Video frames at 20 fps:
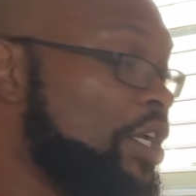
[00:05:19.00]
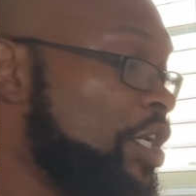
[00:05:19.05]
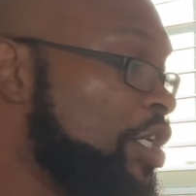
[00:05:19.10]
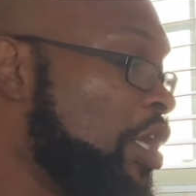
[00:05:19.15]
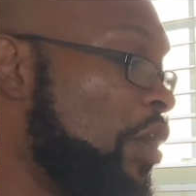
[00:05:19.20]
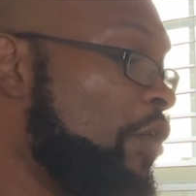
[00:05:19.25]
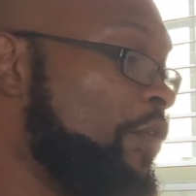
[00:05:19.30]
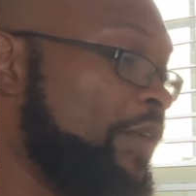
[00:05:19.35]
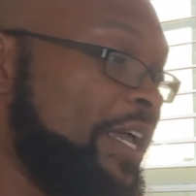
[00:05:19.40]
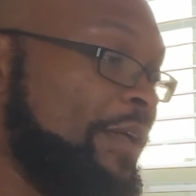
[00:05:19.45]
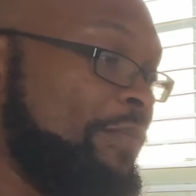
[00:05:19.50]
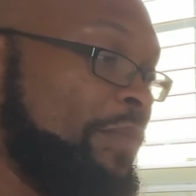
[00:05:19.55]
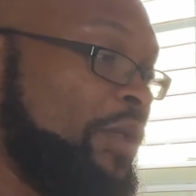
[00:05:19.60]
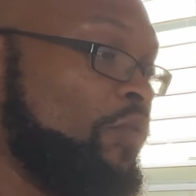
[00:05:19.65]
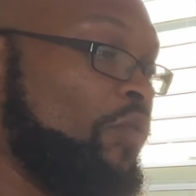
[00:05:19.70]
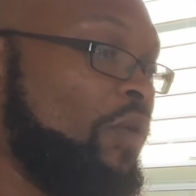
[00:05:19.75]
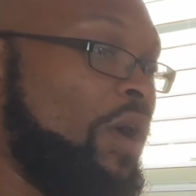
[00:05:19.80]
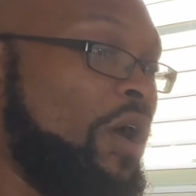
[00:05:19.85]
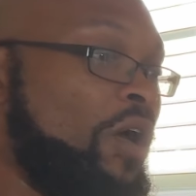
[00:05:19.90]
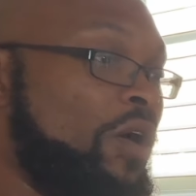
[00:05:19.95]
Don't get me
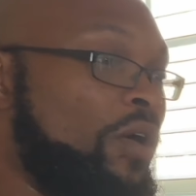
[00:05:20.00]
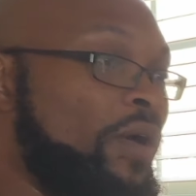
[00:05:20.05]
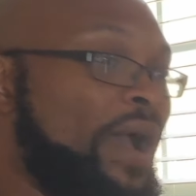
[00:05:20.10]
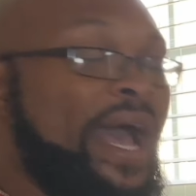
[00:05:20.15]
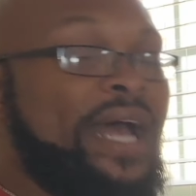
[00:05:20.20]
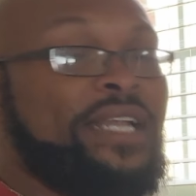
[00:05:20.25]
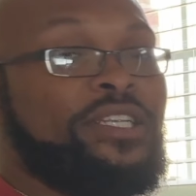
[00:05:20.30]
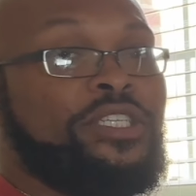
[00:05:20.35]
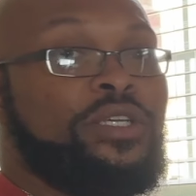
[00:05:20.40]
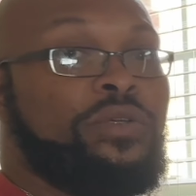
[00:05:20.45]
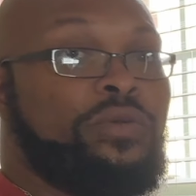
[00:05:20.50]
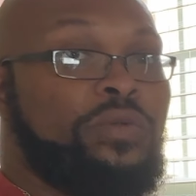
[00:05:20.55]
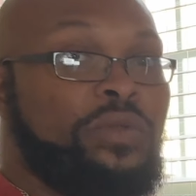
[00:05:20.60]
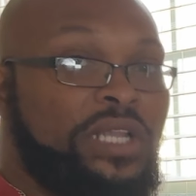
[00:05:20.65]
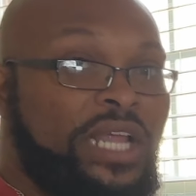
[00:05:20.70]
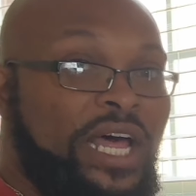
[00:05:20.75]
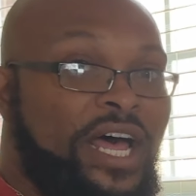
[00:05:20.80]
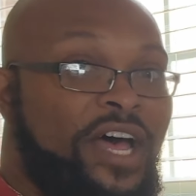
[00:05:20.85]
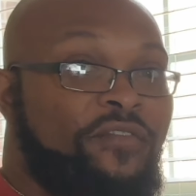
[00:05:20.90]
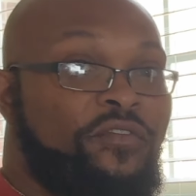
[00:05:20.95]
wrong, I do
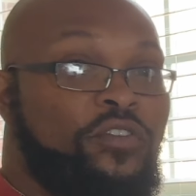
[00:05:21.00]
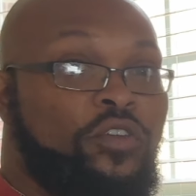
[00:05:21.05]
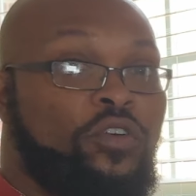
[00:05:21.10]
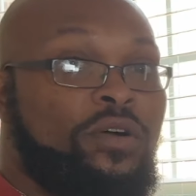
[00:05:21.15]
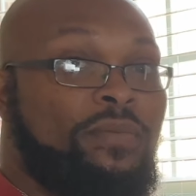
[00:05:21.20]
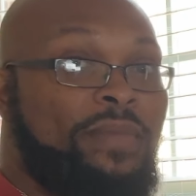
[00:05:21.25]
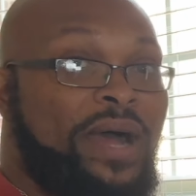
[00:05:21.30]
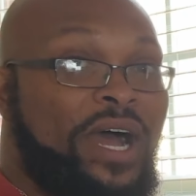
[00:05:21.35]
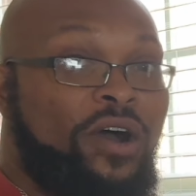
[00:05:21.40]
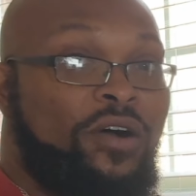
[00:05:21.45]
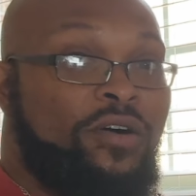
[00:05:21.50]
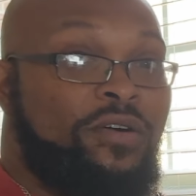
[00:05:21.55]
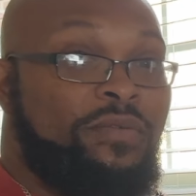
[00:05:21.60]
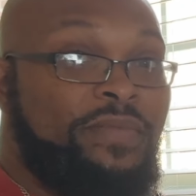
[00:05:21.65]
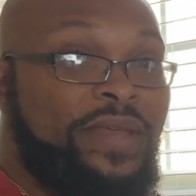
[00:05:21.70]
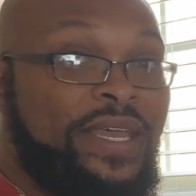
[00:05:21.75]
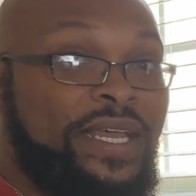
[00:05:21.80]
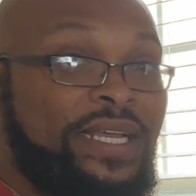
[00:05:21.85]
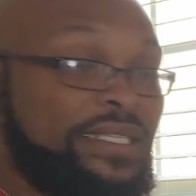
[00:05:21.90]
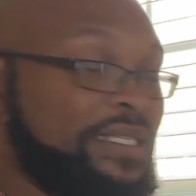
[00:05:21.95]
love doing my own
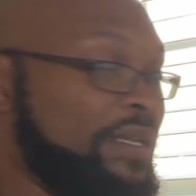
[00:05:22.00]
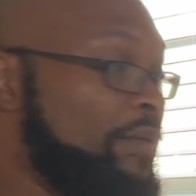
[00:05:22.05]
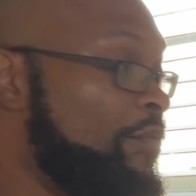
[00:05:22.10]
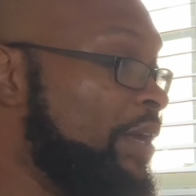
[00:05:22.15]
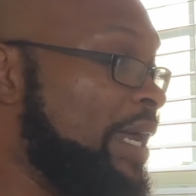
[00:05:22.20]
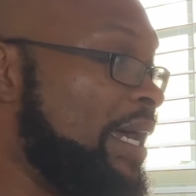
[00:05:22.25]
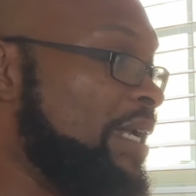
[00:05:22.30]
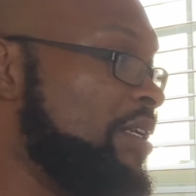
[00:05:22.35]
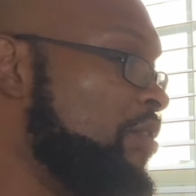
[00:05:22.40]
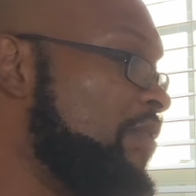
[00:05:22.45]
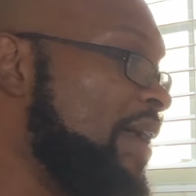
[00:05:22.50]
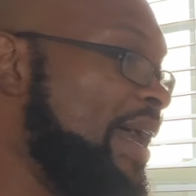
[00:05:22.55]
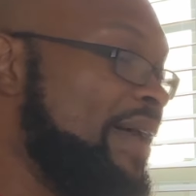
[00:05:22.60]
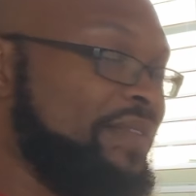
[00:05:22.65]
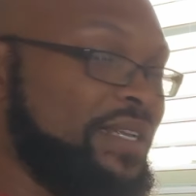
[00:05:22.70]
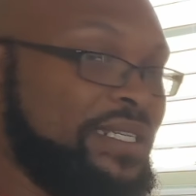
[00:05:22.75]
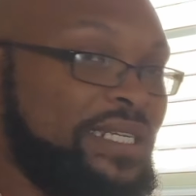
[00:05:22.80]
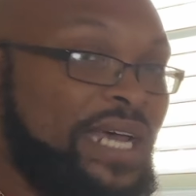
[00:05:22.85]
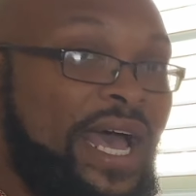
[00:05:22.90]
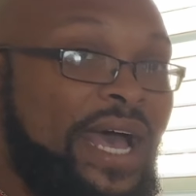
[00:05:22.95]
mix, and when I do have
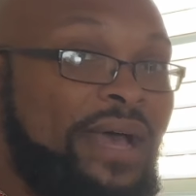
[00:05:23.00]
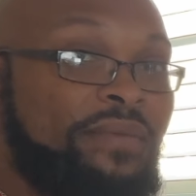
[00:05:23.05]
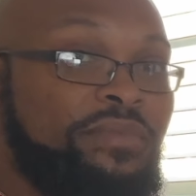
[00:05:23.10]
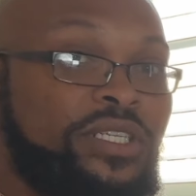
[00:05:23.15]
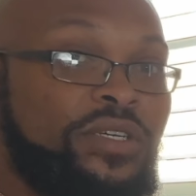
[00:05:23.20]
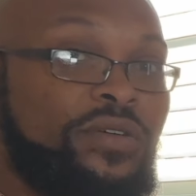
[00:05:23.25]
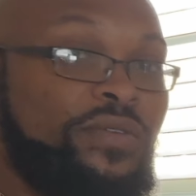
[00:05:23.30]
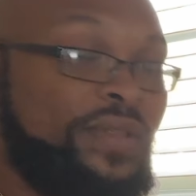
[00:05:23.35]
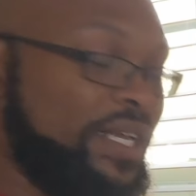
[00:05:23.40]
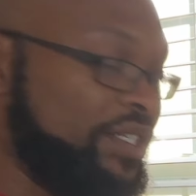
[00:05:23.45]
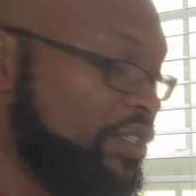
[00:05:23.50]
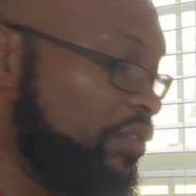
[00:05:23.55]
the time to, that's